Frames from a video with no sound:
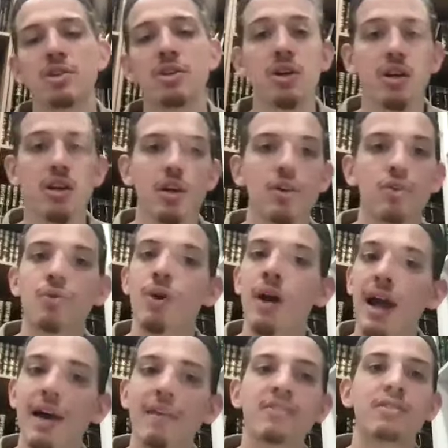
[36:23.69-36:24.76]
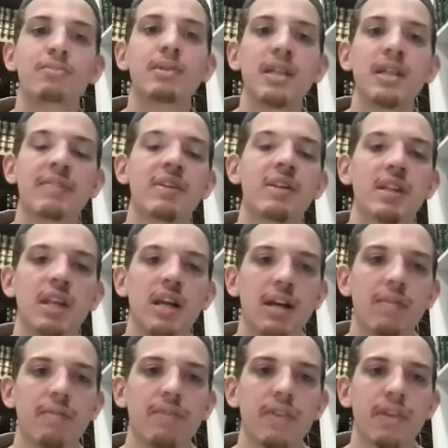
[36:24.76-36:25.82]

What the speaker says: look, you have to believe in Allah.